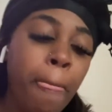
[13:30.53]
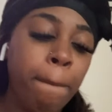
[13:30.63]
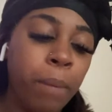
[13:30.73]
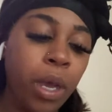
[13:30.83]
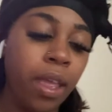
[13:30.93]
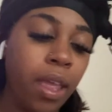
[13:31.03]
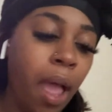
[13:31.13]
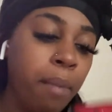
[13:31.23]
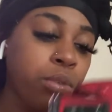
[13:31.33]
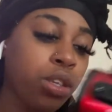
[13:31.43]
But
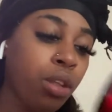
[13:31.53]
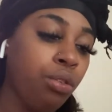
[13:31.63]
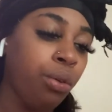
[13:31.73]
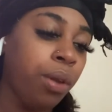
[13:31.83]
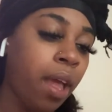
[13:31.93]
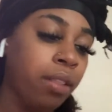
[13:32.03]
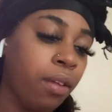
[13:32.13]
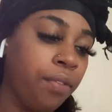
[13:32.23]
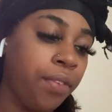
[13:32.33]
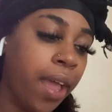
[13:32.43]
I'm just annoyed at
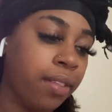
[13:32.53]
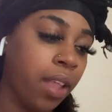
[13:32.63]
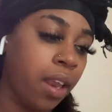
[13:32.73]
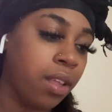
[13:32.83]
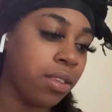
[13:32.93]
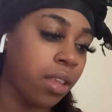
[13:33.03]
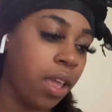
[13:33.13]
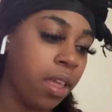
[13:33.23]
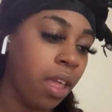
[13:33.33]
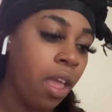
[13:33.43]
the fact that it's
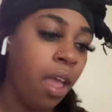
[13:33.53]
like